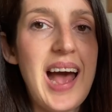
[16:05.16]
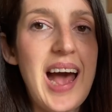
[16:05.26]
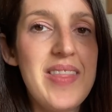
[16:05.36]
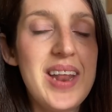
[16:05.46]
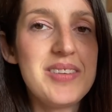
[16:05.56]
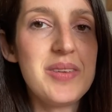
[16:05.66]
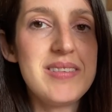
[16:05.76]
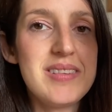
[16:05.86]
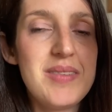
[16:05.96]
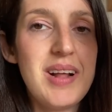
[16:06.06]
And then it's got
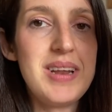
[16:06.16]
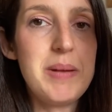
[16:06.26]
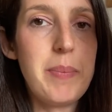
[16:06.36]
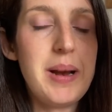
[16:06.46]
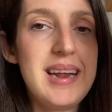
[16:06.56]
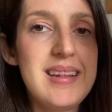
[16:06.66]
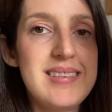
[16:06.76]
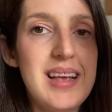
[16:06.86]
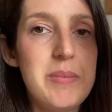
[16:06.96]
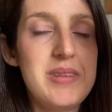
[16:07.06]
this lovely pleats um,